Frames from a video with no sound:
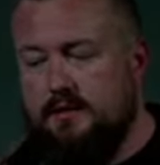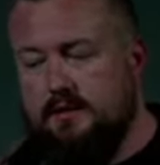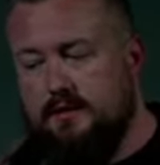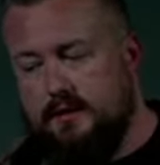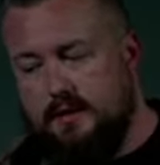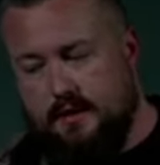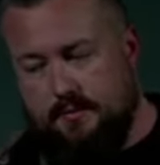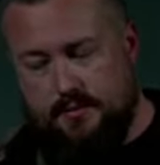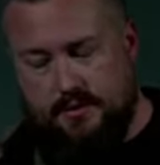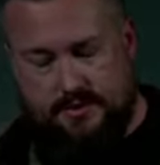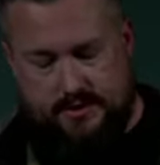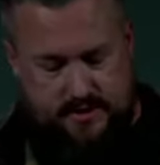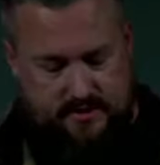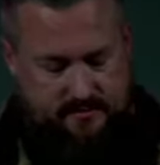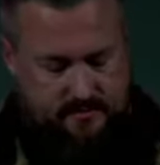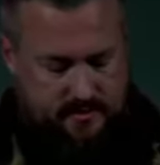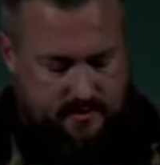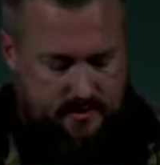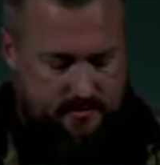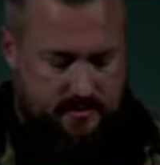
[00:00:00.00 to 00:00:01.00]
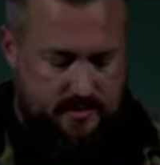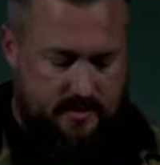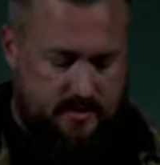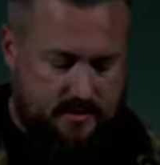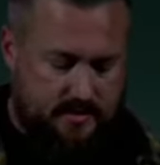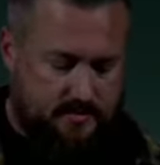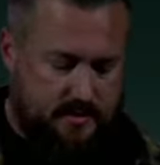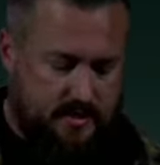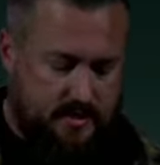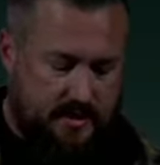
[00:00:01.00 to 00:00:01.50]
I'm going to shift a little bit
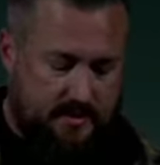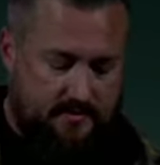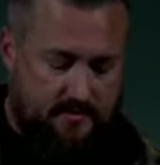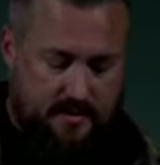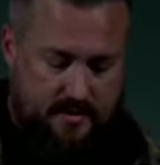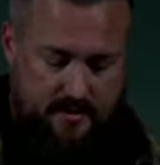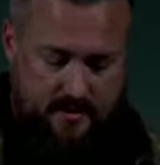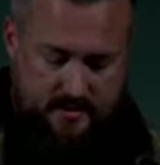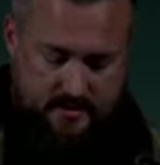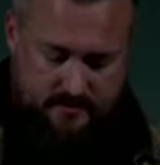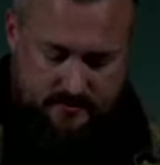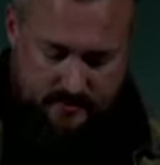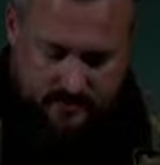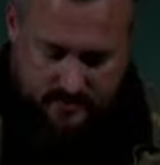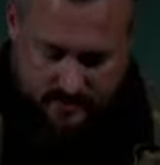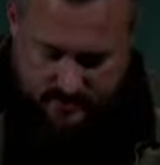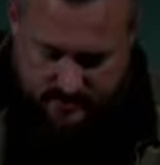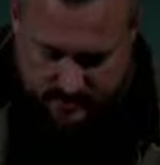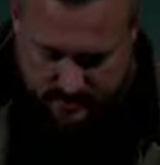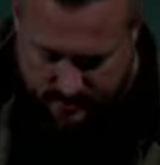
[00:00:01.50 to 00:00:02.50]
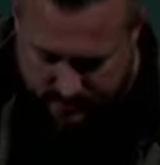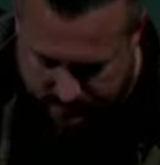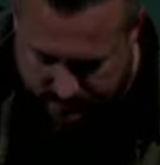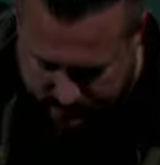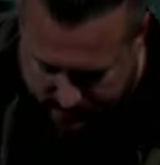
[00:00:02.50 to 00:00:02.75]
because my left leg is falling asleep